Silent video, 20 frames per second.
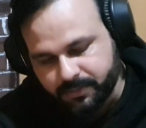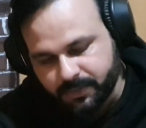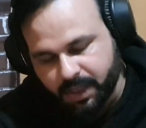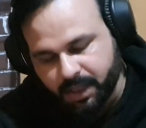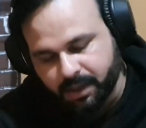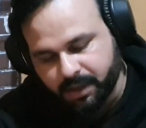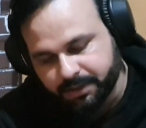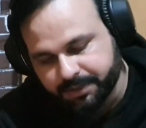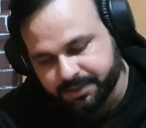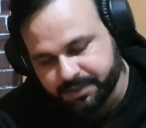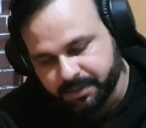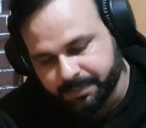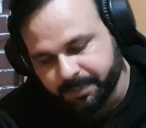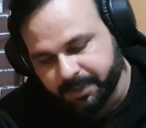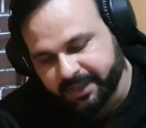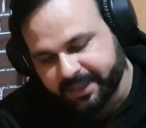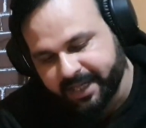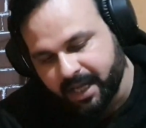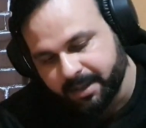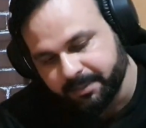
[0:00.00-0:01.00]
triple
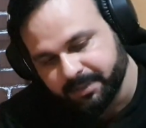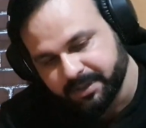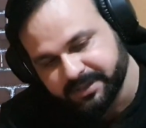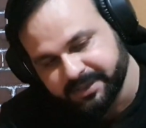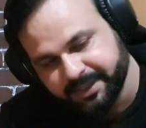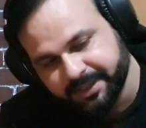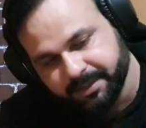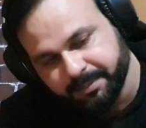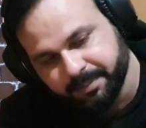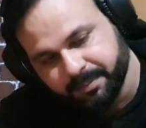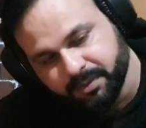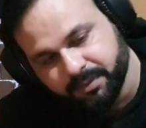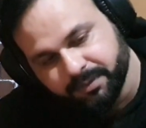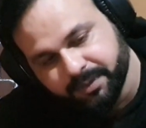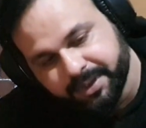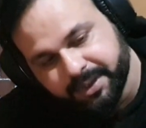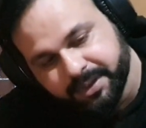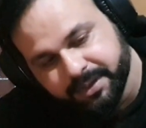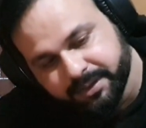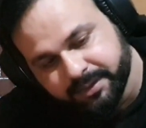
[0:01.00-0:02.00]
camera setup over
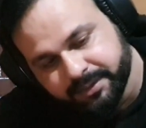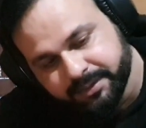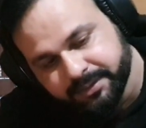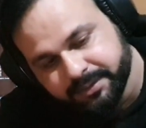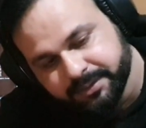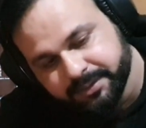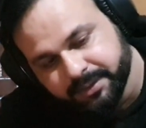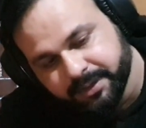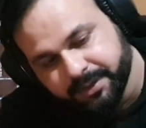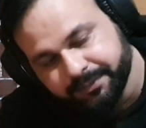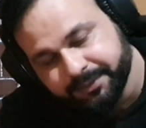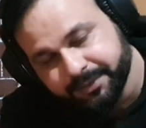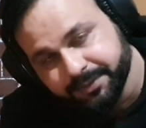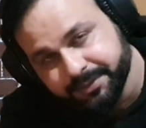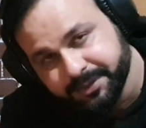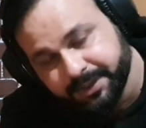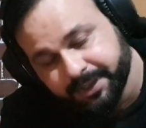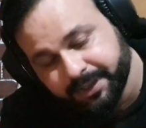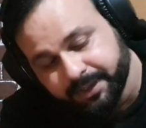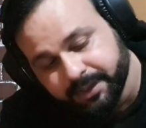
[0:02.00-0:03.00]
here, if you see,